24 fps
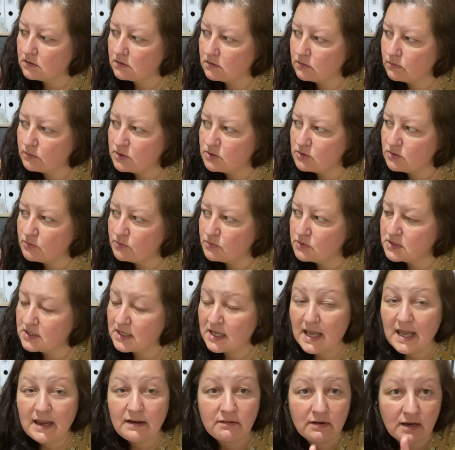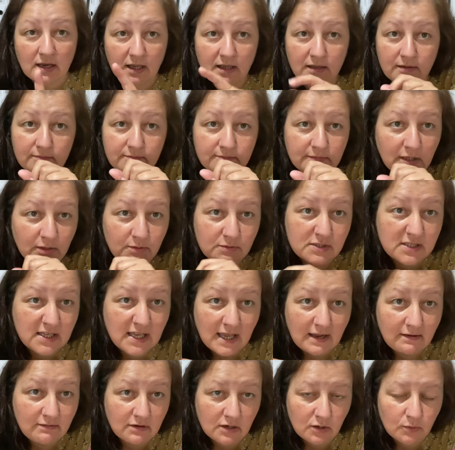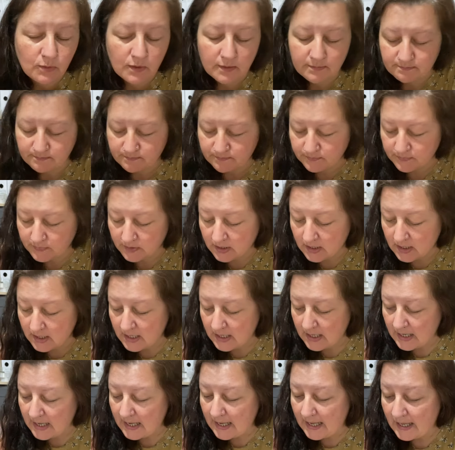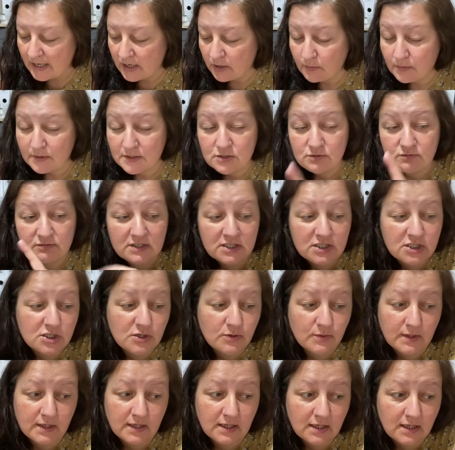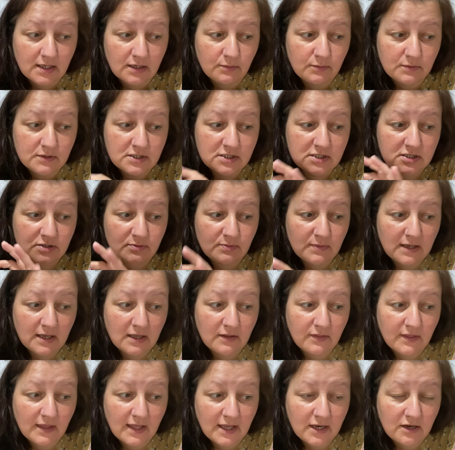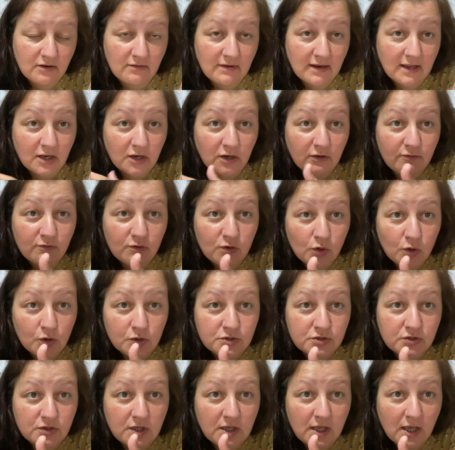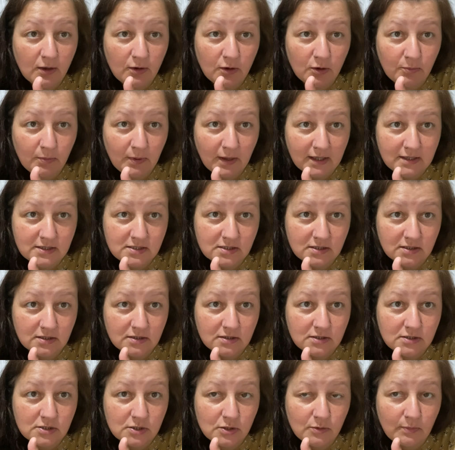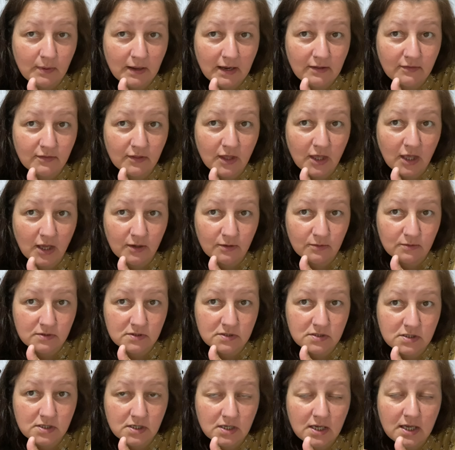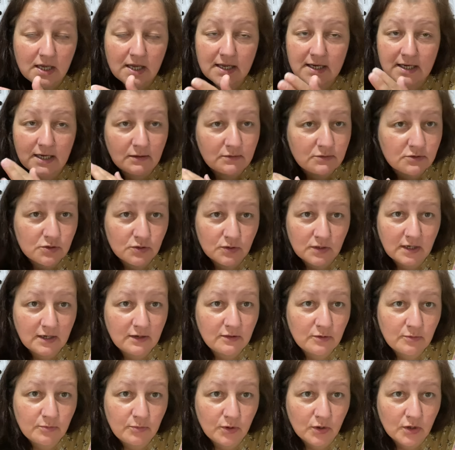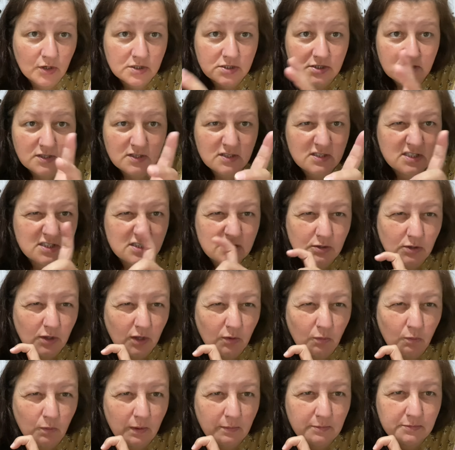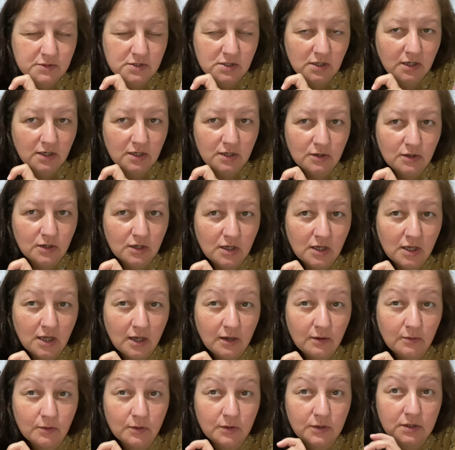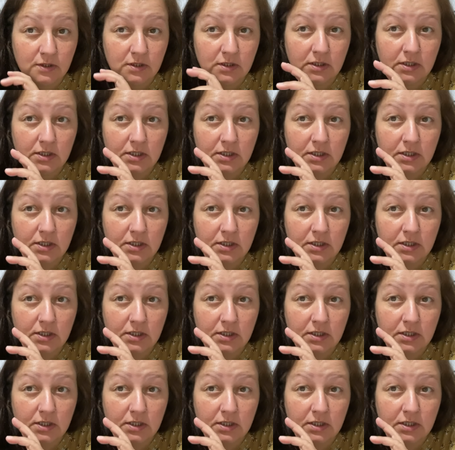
Which one was it? Eric. It was the Eric one. And I went to redo it and I wanted to make the anorak and I've lost the yoke pattern to the back of the coat. Now it's not only the book, so there's a like website you can go on